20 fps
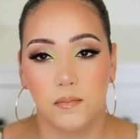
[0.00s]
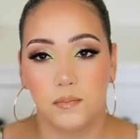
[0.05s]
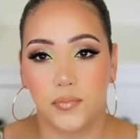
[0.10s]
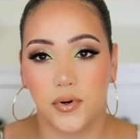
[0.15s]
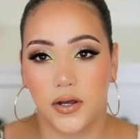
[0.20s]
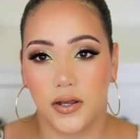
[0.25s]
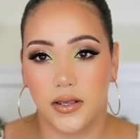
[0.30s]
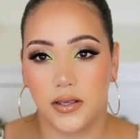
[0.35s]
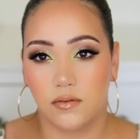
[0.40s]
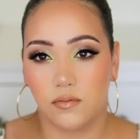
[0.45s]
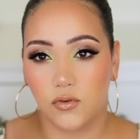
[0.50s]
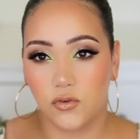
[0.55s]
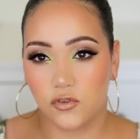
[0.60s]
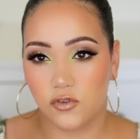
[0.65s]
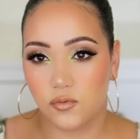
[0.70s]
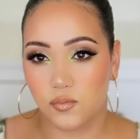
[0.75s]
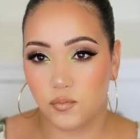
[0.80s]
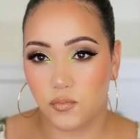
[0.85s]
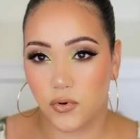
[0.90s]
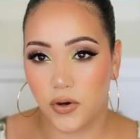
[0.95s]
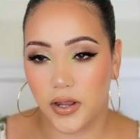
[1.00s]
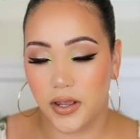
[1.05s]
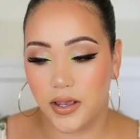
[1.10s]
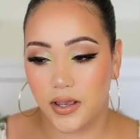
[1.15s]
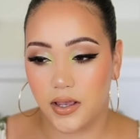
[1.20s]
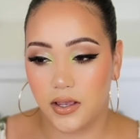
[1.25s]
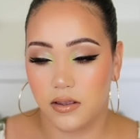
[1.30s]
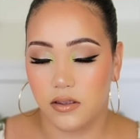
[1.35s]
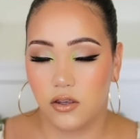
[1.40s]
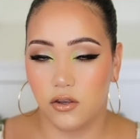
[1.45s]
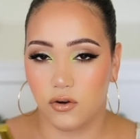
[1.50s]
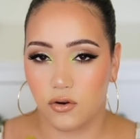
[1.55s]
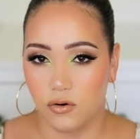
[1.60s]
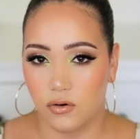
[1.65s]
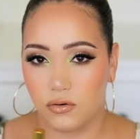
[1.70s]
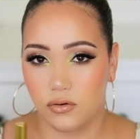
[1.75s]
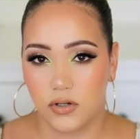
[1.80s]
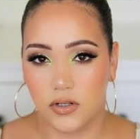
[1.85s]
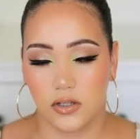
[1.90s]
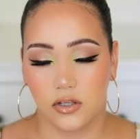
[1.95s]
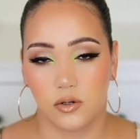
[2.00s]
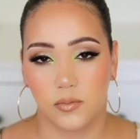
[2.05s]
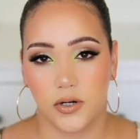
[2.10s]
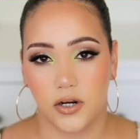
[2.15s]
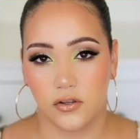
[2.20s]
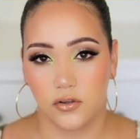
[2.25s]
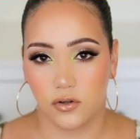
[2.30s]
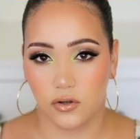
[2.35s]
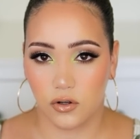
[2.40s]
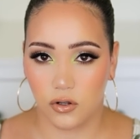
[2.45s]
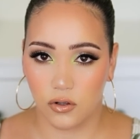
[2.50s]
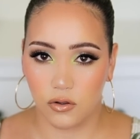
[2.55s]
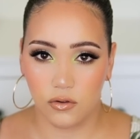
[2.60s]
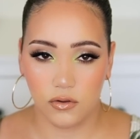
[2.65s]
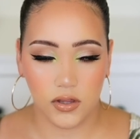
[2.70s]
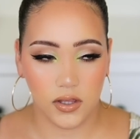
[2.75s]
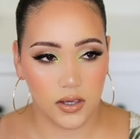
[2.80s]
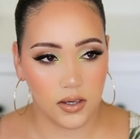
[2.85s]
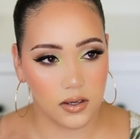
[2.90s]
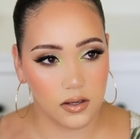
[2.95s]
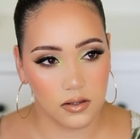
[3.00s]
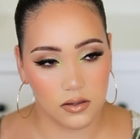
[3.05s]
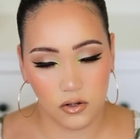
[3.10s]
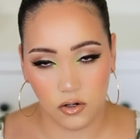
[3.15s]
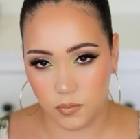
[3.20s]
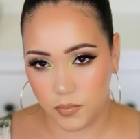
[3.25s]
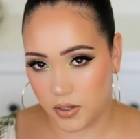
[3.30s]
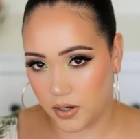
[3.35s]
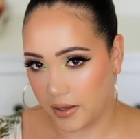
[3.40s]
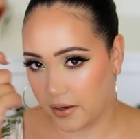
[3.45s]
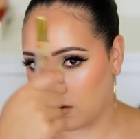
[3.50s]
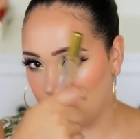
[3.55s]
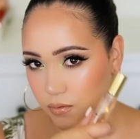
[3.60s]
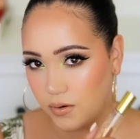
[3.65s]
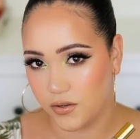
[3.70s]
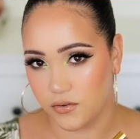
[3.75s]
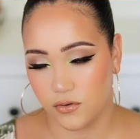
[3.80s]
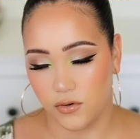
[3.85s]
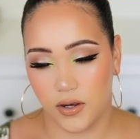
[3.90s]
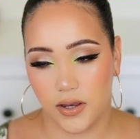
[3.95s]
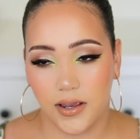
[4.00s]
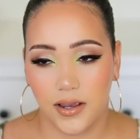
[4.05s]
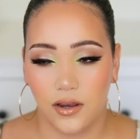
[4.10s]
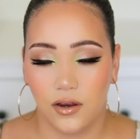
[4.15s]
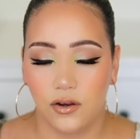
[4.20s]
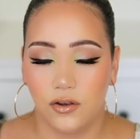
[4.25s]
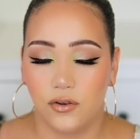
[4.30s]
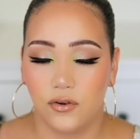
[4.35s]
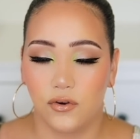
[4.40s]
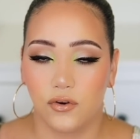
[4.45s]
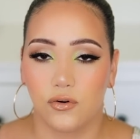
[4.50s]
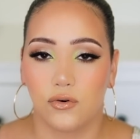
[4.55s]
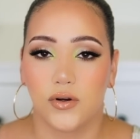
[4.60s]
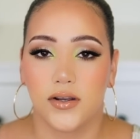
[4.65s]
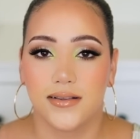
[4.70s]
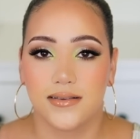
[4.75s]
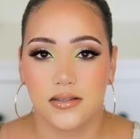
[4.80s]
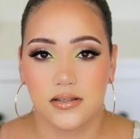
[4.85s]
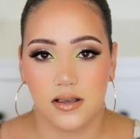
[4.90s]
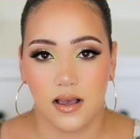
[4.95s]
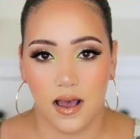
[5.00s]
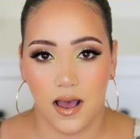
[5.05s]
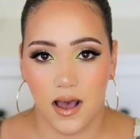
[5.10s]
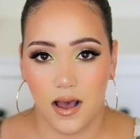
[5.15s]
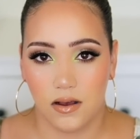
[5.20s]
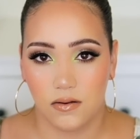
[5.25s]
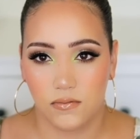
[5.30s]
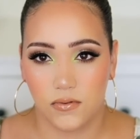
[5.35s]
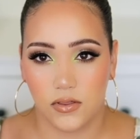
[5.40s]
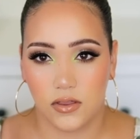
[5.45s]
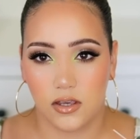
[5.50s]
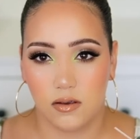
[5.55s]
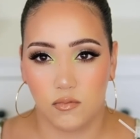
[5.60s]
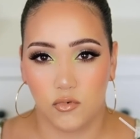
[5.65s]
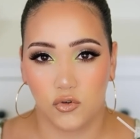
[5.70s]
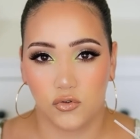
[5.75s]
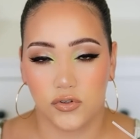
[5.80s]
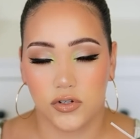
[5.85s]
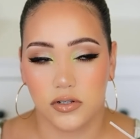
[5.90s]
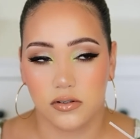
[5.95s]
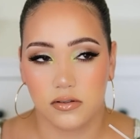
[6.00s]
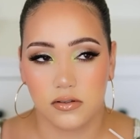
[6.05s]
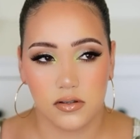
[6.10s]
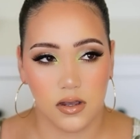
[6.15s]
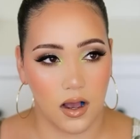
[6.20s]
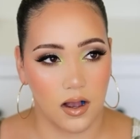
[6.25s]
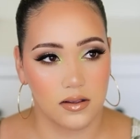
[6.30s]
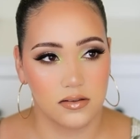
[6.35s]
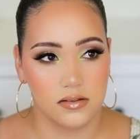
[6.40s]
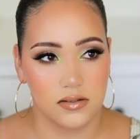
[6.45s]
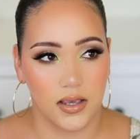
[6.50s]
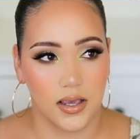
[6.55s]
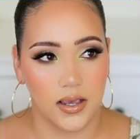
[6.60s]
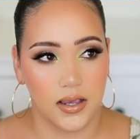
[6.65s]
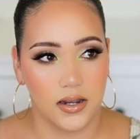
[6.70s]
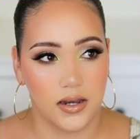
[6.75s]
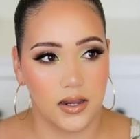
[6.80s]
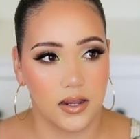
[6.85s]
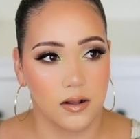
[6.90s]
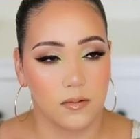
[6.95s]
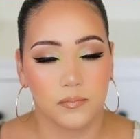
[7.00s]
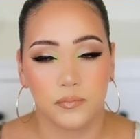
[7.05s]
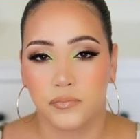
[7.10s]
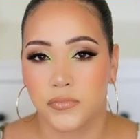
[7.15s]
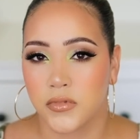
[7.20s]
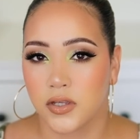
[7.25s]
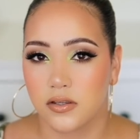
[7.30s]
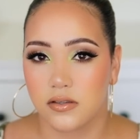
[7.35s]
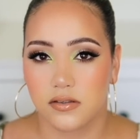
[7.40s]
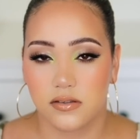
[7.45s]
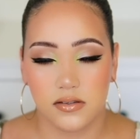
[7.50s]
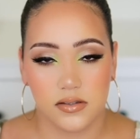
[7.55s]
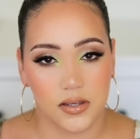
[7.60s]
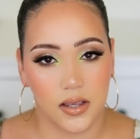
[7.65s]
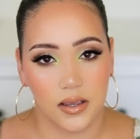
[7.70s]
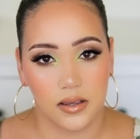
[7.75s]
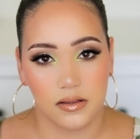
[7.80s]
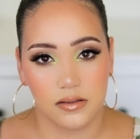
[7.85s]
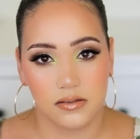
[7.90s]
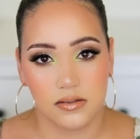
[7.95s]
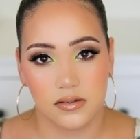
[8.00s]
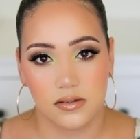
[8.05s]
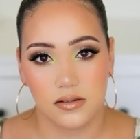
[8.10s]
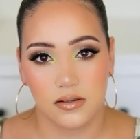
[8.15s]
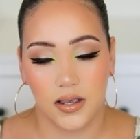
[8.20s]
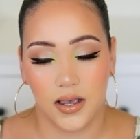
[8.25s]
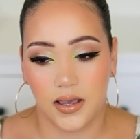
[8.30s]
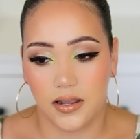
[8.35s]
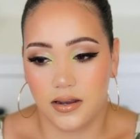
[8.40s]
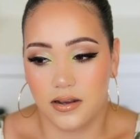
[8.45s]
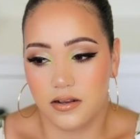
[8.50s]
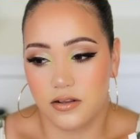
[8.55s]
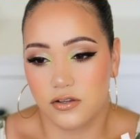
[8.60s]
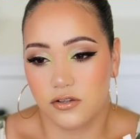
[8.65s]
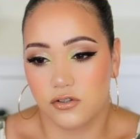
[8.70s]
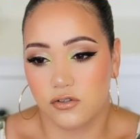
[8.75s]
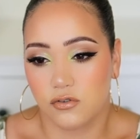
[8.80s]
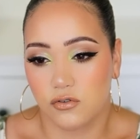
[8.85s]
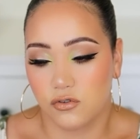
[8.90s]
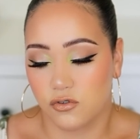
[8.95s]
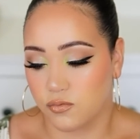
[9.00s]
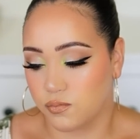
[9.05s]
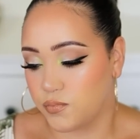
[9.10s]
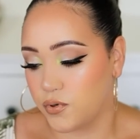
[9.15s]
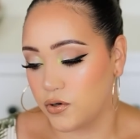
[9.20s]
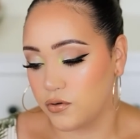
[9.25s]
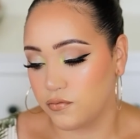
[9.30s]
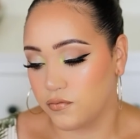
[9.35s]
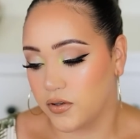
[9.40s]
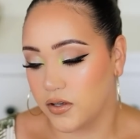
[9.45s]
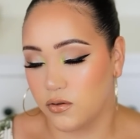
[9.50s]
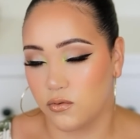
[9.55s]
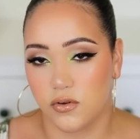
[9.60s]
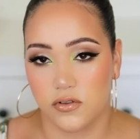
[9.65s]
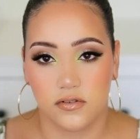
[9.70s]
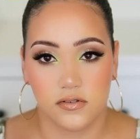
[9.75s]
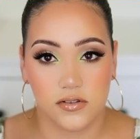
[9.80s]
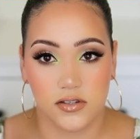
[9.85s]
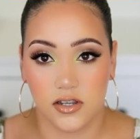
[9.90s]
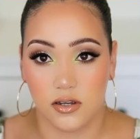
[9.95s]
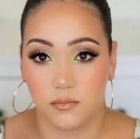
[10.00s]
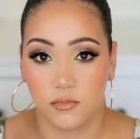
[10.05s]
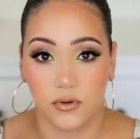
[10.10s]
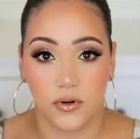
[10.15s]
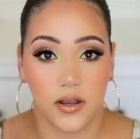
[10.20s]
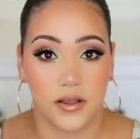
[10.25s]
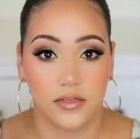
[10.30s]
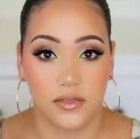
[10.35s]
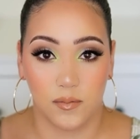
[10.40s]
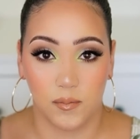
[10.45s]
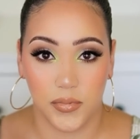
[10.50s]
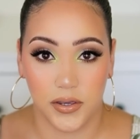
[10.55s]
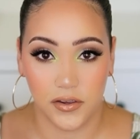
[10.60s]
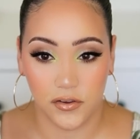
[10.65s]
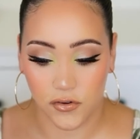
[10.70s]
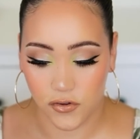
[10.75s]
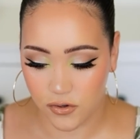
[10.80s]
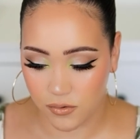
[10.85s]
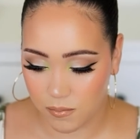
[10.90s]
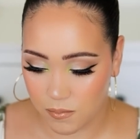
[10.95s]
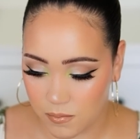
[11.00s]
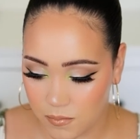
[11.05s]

But if you spray it, you know, a little bit on your clothing, a little bit like around your hair, you're going to have the most intoxicating scent and it just goes perfect with summer and the beach.